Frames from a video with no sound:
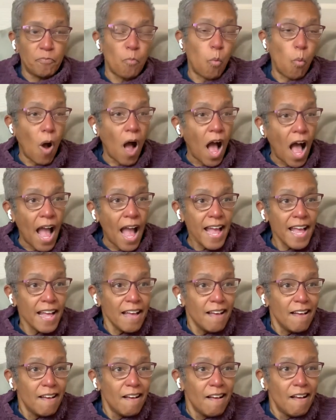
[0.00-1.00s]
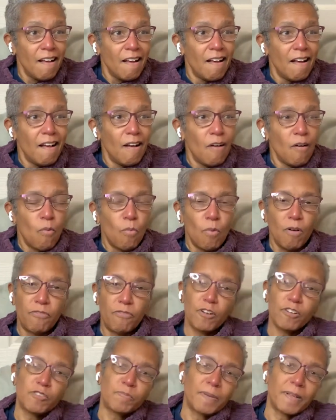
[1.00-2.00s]
Why? Well,
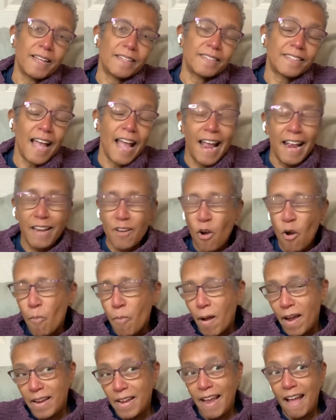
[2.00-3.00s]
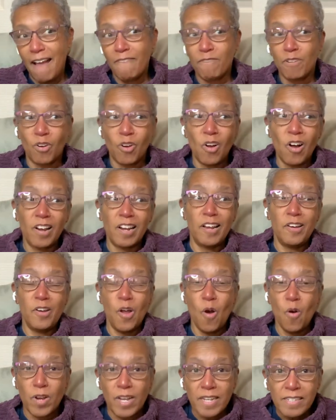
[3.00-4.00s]
first place, ain't nobody ever gonna
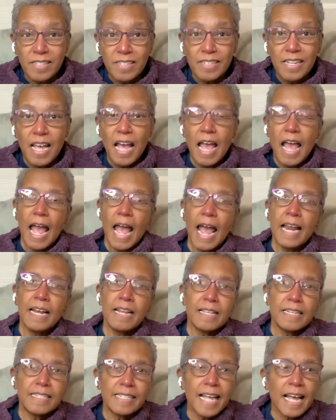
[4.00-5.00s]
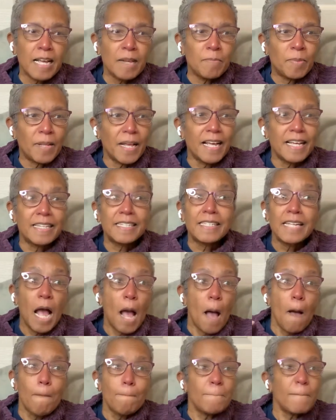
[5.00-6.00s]
notice. And in the second place,
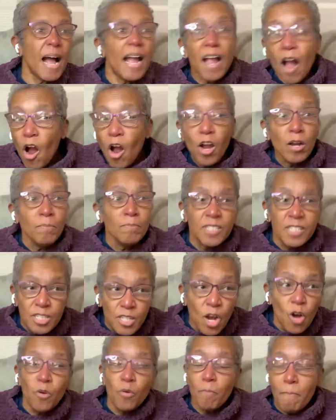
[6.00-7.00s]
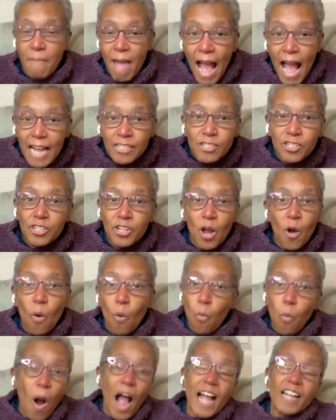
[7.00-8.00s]
my arms don't match.
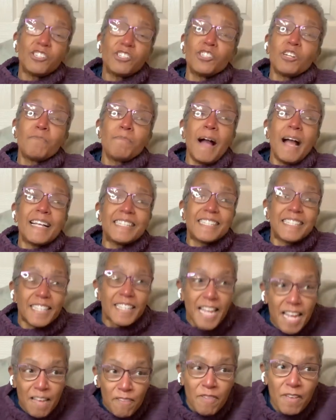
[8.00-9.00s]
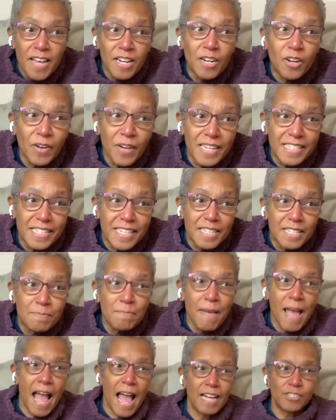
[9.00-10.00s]
Why should my sleeve increases
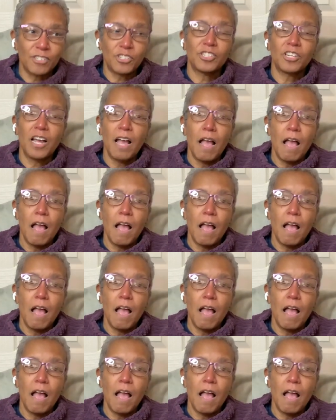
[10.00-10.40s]
match?